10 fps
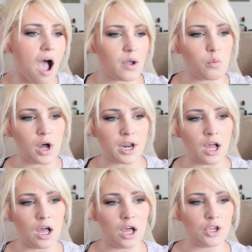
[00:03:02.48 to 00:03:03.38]
I want
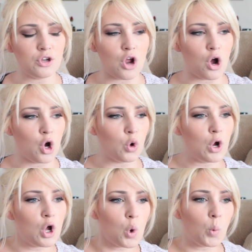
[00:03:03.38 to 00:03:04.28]
to, you
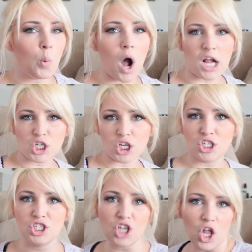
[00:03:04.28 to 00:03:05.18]
know, watch
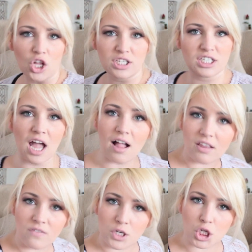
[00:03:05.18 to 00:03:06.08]
adult
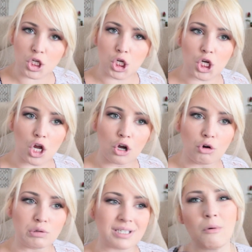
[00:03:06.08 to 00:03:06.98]
television
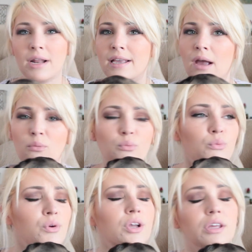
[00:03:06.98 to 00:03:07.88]
shows. I want to get
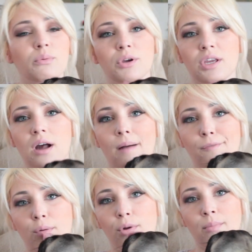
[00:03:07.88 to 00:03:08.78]
really, really
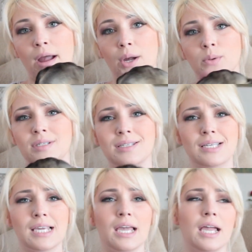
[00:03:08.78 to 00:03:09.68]
comfortable in my own
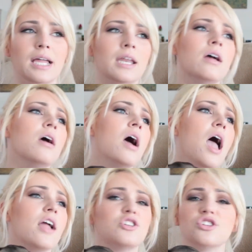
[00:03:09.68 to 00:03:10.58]
skin
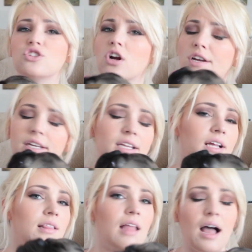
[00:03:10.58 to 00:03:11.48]
and just start
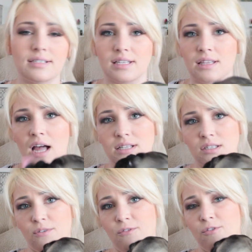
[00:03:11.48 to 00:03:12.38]
eating lots and
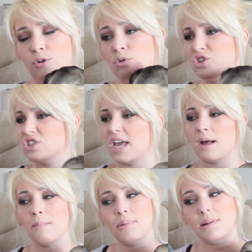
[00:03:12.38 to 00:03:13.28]
lots of food. Just like
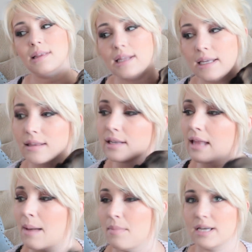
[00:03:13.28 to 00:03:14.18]
completely
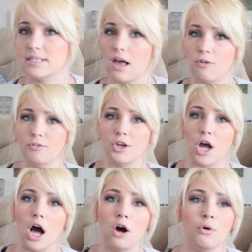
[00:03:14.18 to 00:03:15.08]
let myself
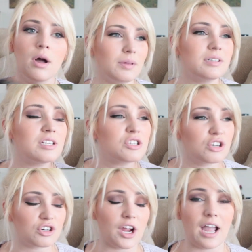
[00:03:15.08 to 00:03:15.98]
go. I mean, this is
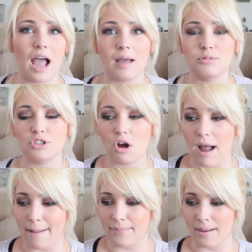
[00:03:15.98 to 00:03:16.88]
great. I'm so
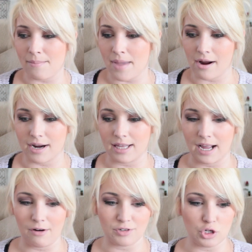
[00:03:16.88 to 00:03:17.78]
happy I'm married.
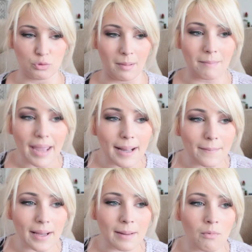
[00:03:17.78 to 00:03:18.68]
Like, I don't have to do my
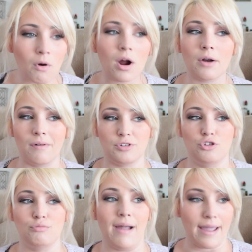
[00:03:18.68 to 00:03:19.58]
makeup anymore. I don't have
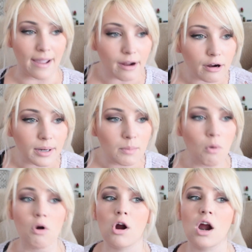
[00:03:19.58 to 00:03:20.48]
to do my hair
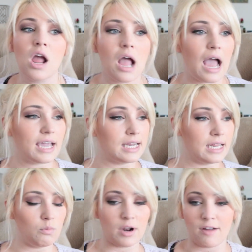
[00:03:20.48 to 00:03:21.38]
anymore. I can
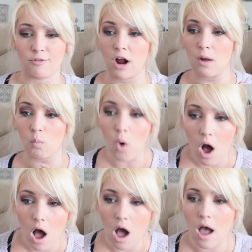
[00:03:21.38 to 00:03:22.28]
eat whatever I
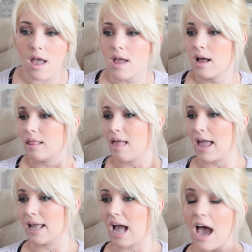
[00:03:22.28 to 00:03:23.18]
want.
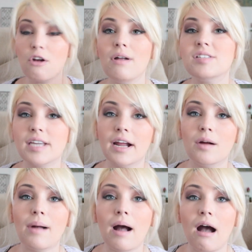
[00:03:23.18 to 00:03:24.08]
Like, I don't have to
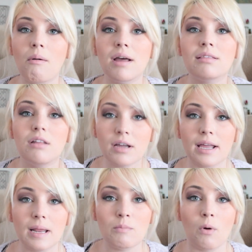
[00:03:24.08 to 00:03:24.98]
care about how I look
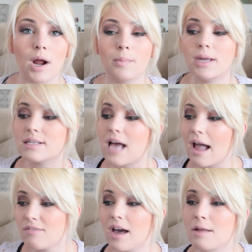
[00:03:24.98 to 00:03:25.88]
anymore, because
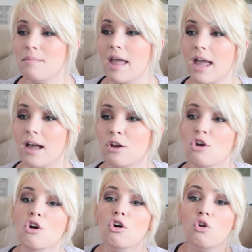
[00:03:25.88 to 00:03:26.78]
I've got a man
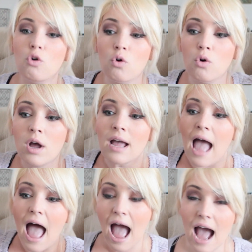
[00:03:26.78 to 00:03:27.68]
who
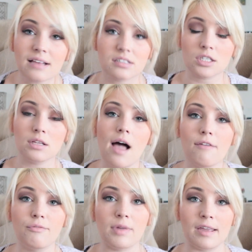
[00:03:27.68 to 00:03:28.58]
has to
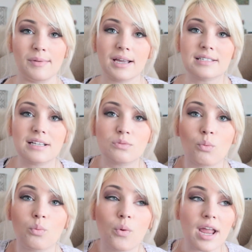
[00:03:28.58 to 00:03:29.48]
love me, because it's
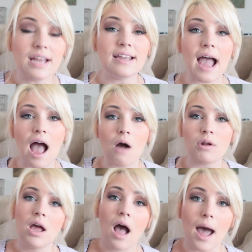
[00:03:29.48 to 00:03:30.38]
written
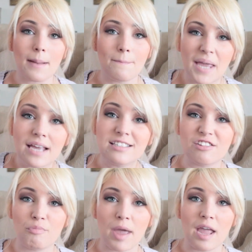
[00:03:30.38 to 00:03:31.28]
down on a piece
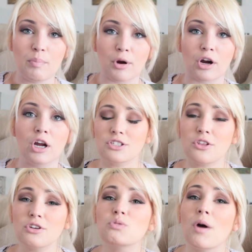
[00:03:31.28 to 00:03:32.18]
of paper.
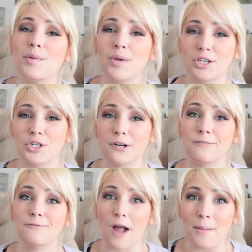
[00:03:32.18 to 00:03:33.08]
So there's one
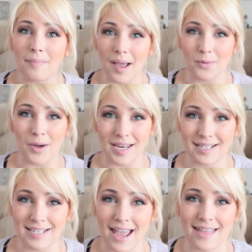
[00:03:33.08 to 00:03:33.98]
picture from my
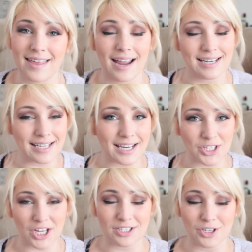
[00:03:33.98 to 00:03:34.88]
wedding day that I didn't get a
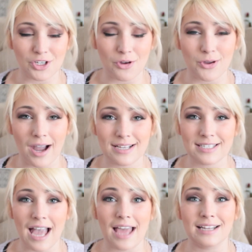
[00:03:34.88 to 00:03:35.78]
chance to show you
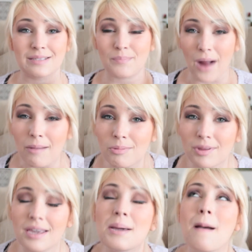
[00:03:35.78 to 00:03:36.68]
guys yet, and it's
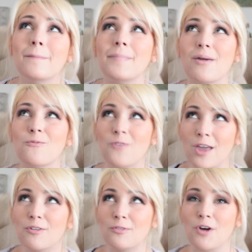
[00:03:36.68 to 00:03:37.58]
probably my
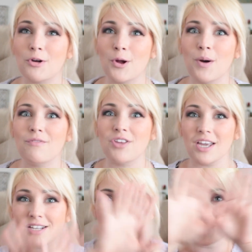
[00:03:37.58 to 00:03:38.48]
favorite photo of
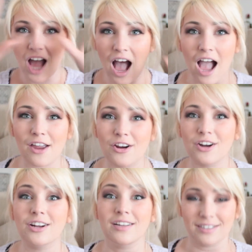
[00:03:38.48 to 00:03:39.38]
the
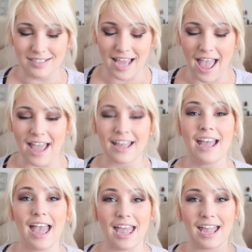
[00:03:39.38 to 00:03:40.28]
entire day,
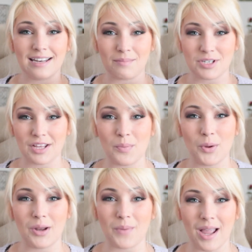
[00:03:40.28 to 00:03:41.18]
and I'm just gonna
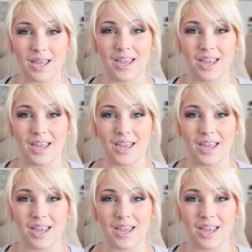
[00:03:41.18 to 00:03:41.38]
put it right